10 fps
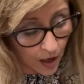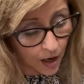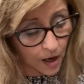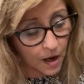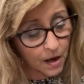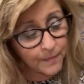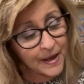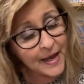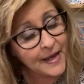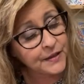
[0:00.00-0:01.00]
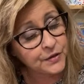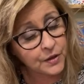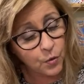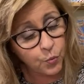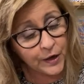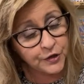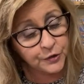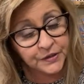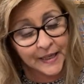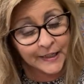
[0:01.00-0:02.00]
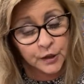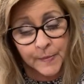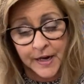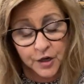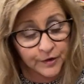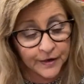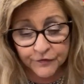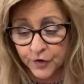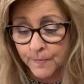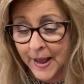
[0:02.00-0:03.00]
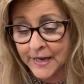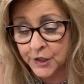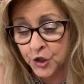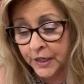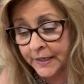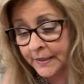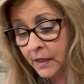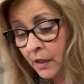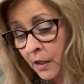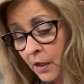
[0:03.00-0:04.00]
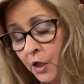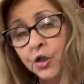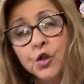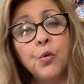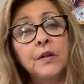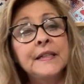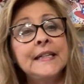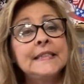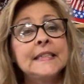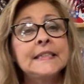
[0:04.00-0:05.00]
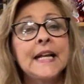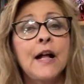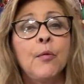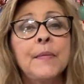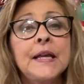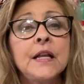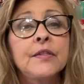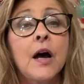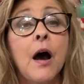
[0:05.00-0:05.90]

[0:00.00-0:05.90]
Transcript: Um, and when you send me your information, you will need to tell me the